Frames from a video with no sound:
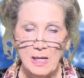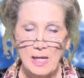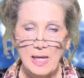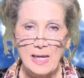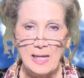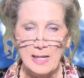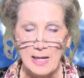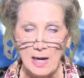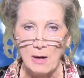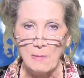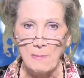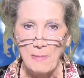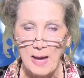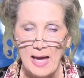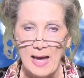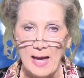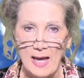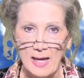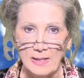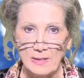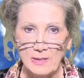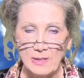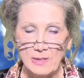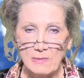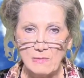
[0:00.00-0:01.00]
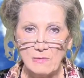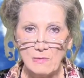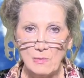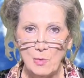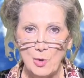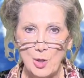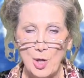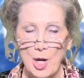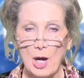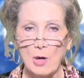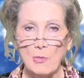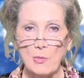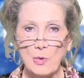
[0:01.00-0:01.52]
in our mind.
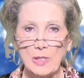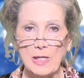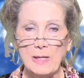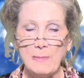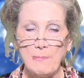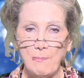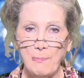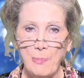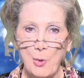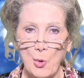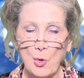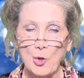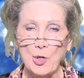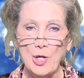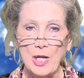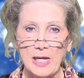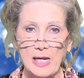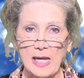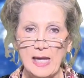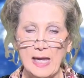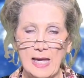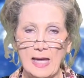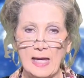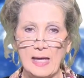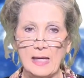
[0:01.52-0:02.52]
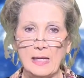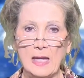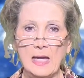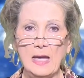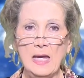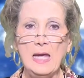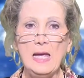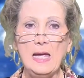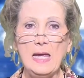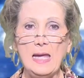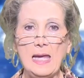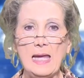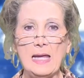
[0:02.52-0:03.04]
We're not really born again
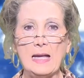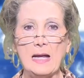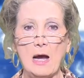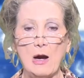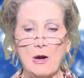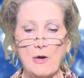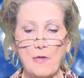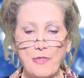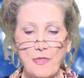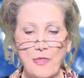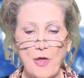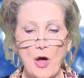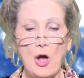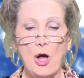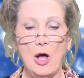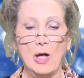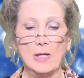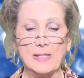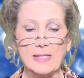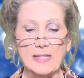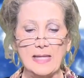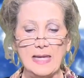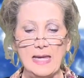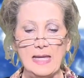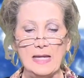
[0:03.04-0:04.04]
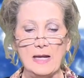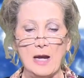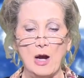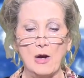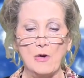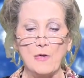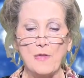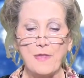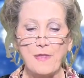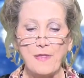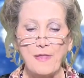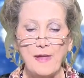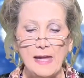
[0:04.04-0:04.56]
in our thoughts, in our
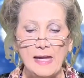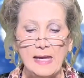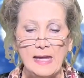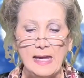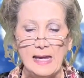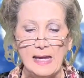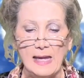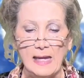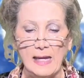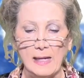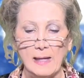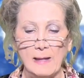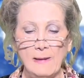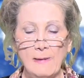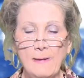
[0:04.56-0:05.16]
thinking.